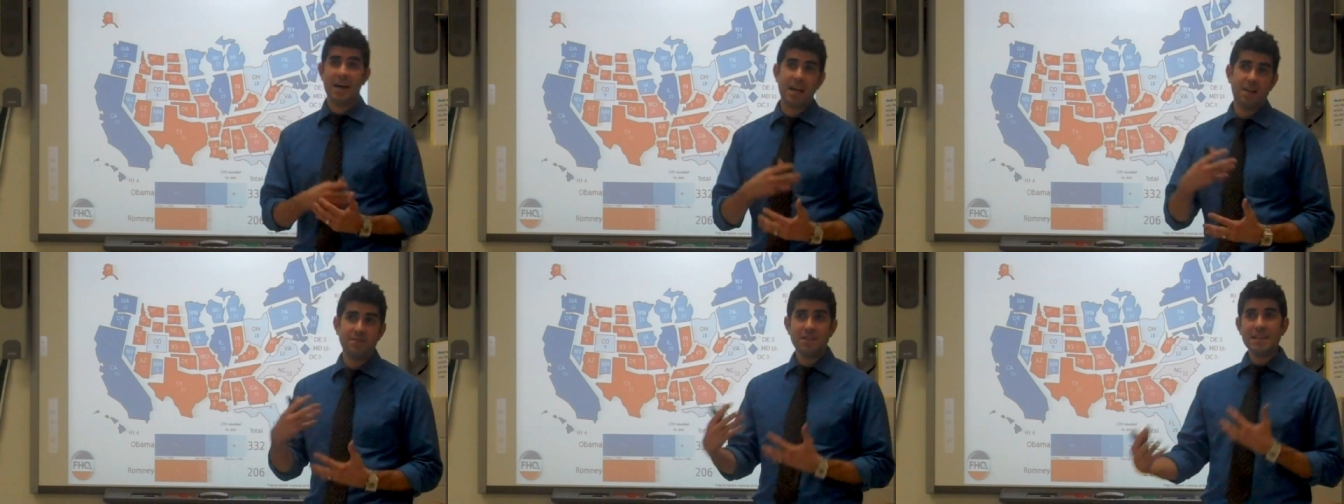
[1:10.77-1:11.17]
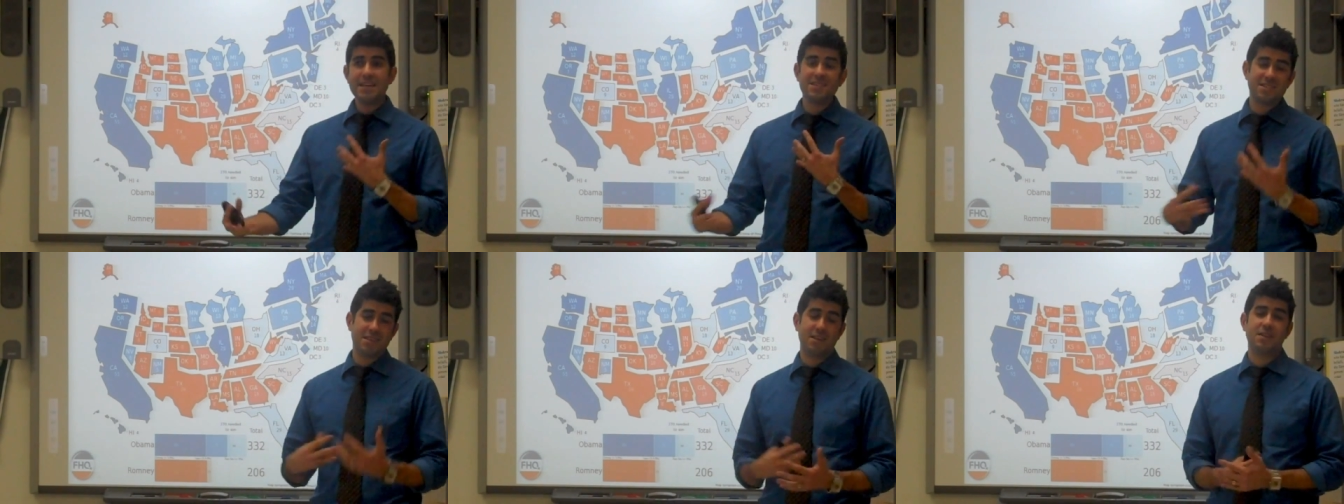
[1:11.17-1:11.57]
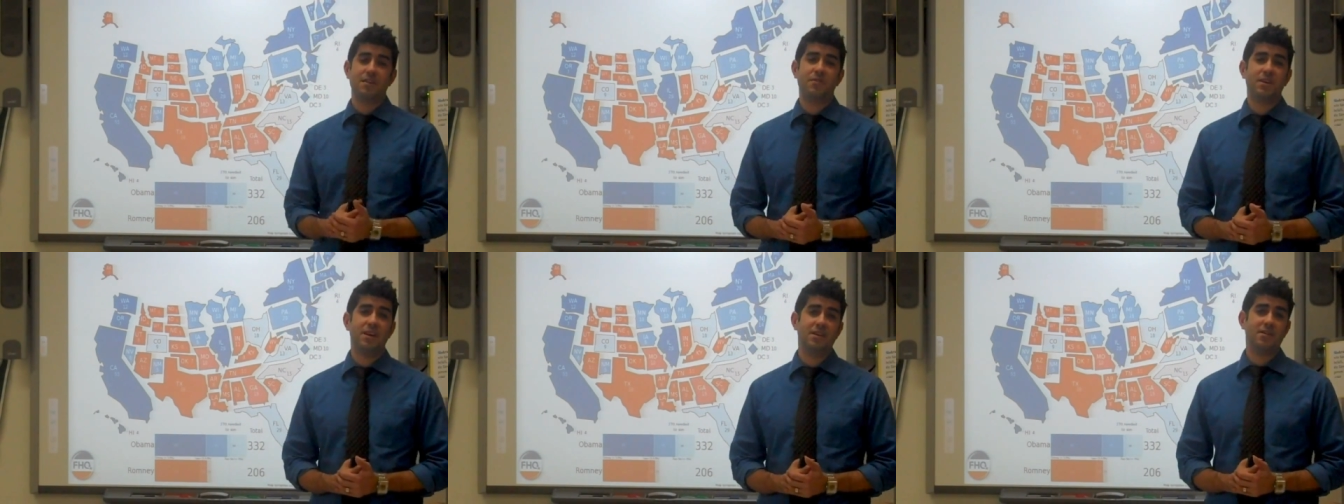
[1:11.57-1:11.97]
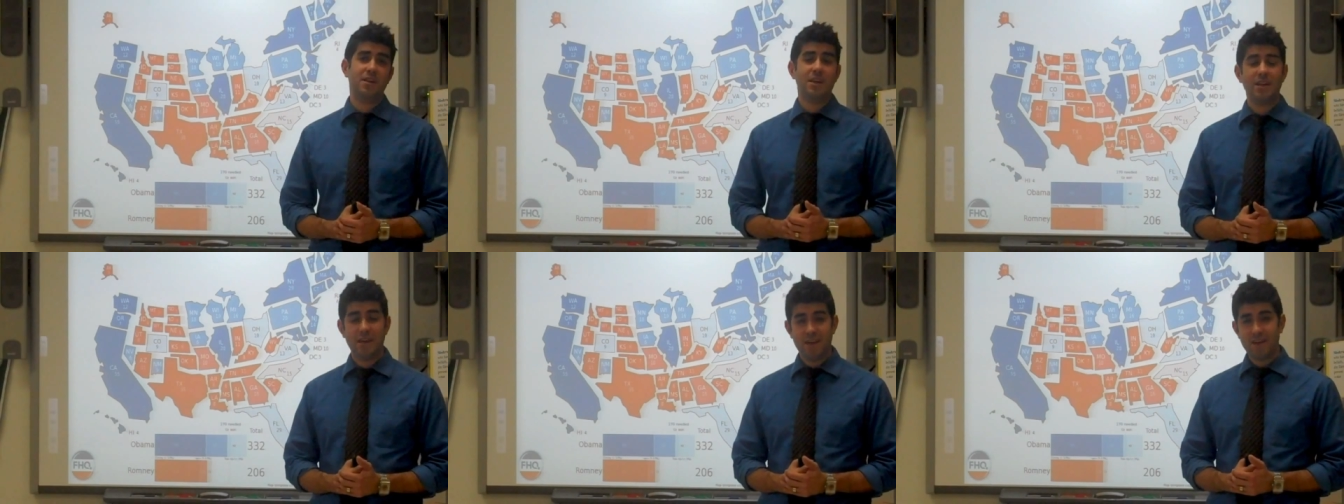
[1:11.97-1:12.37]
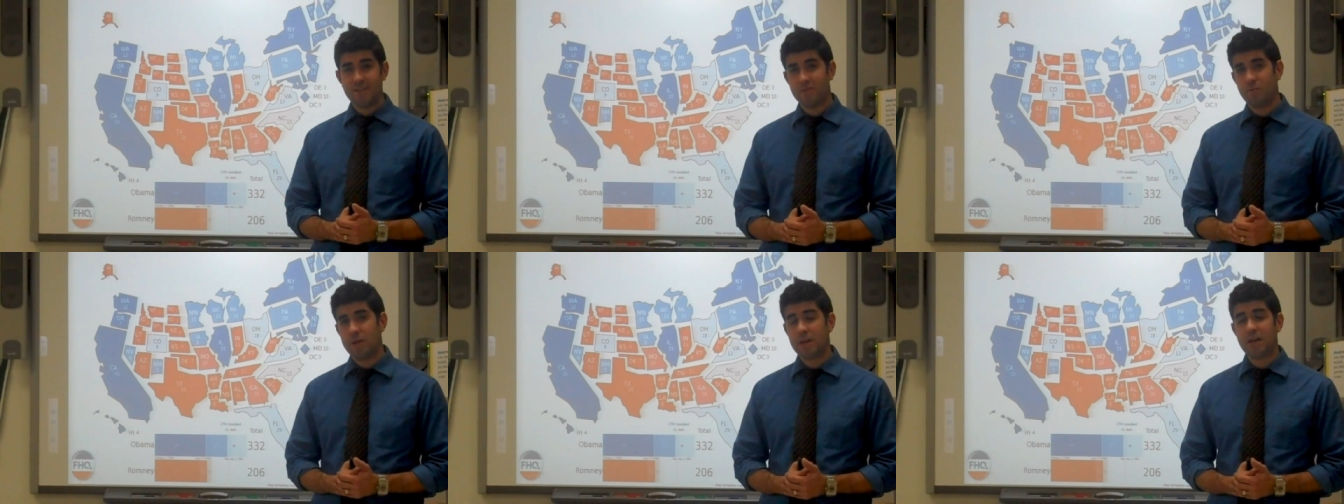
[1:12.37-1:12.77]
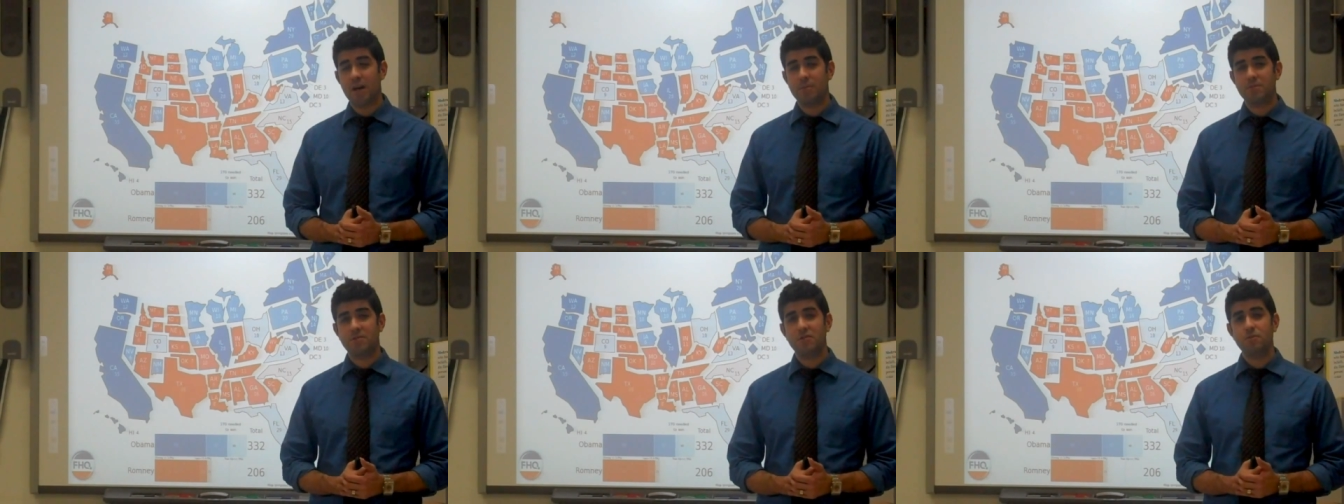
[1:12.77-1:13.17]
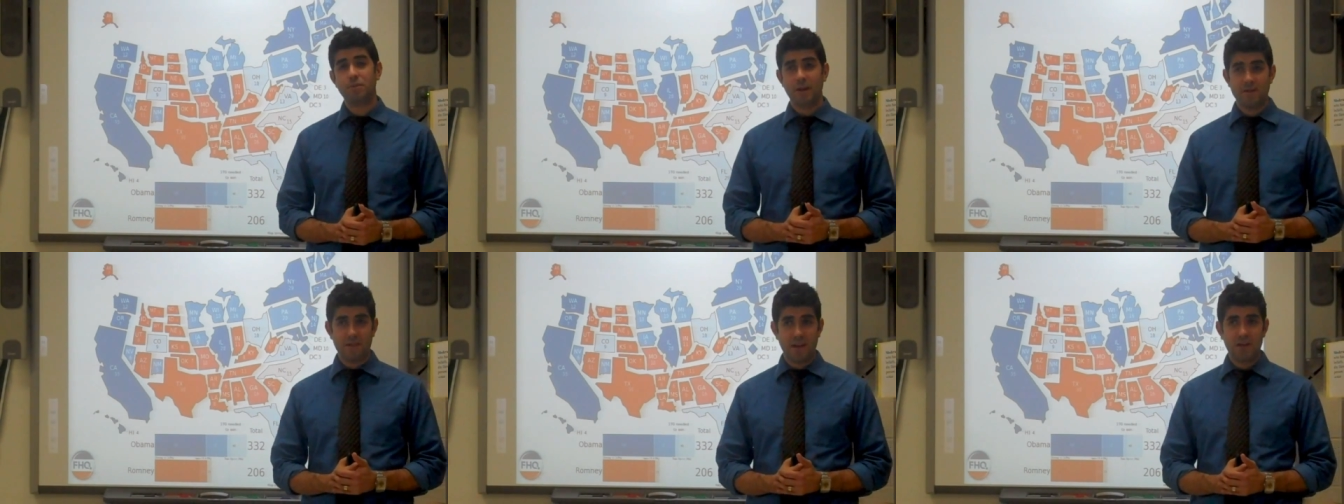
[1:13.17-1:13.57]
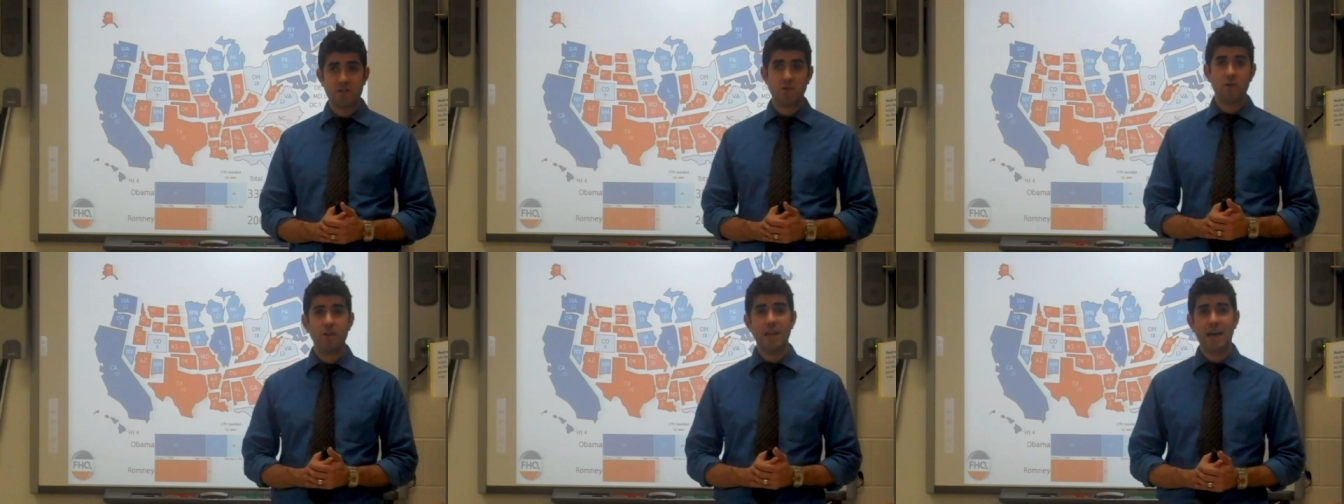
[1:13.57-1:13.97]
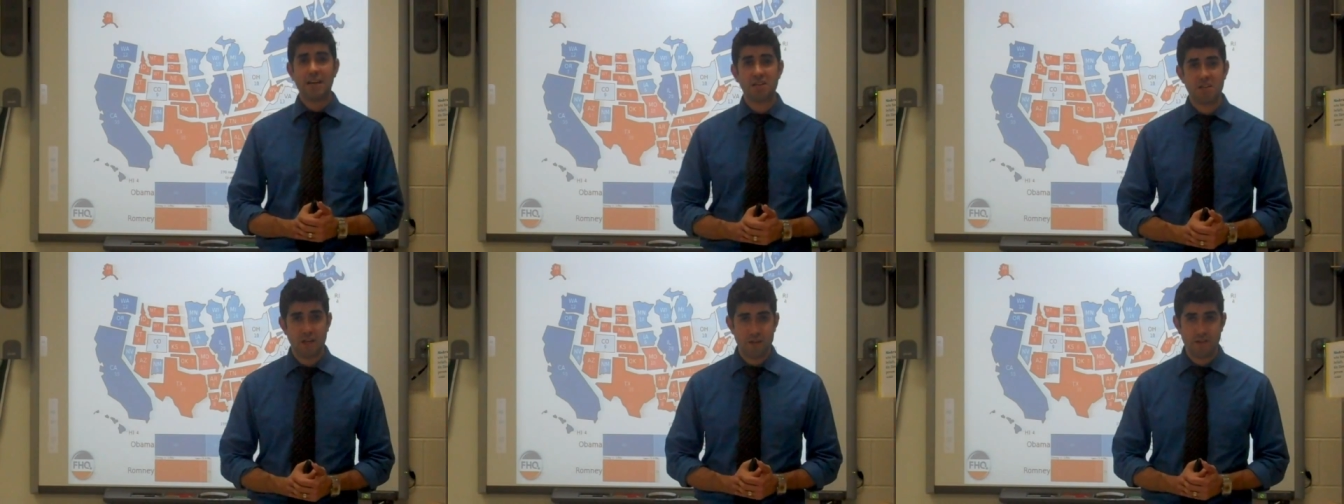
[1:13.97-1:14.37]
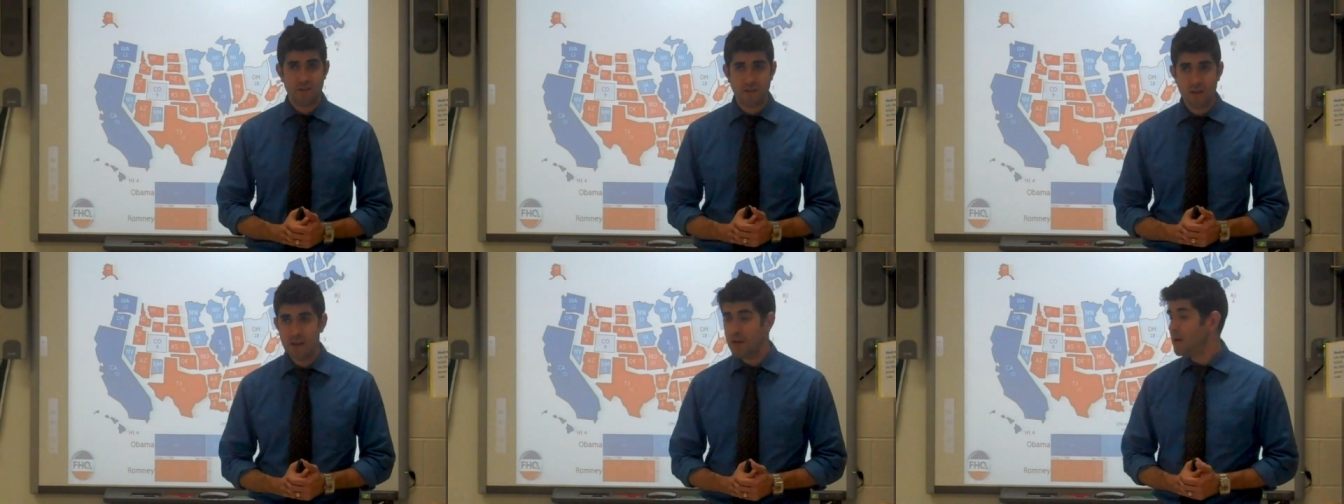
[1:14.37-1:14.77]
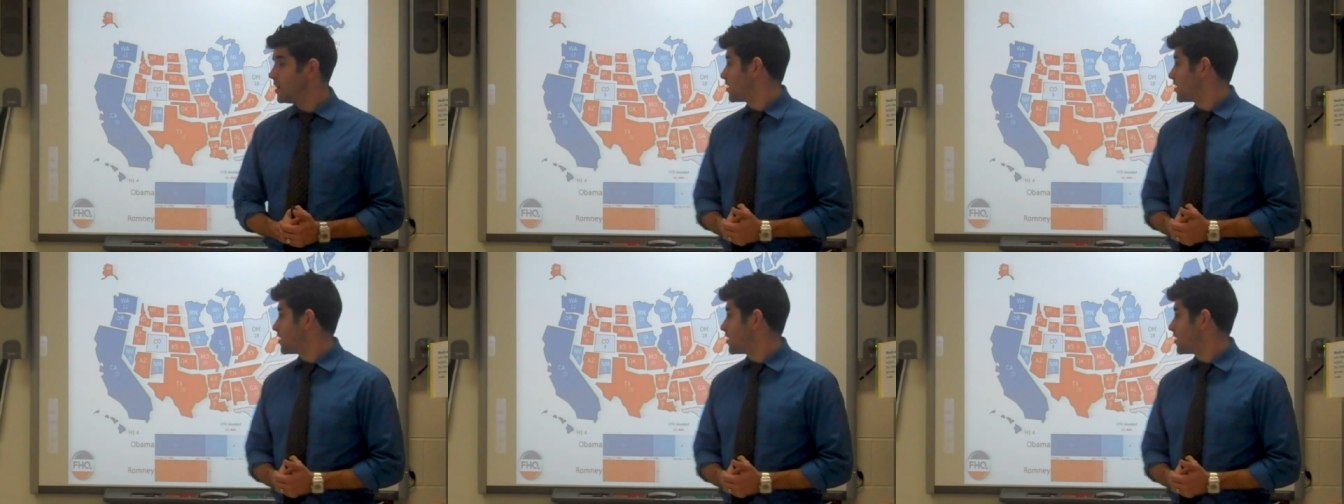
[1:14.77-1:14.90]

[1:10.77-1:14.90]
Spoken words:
kind of least significant it is when it comes to presidential elections.